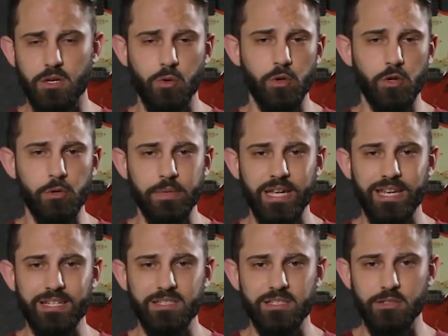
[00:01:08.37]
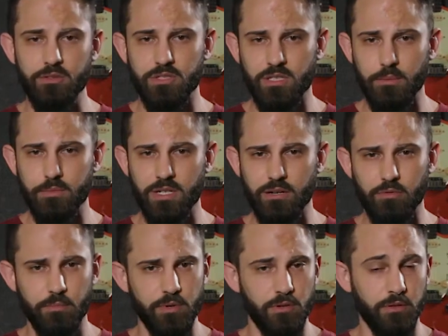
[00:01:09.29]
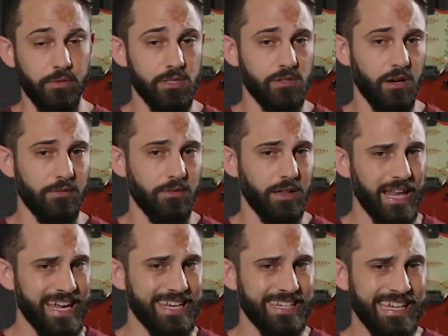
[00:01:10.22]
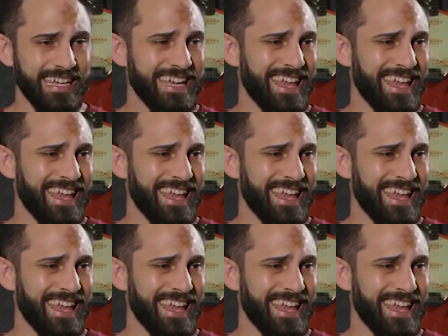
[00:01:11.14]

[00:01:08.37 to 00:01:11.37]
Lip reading: to illuminate a single subject with beautifully soft light,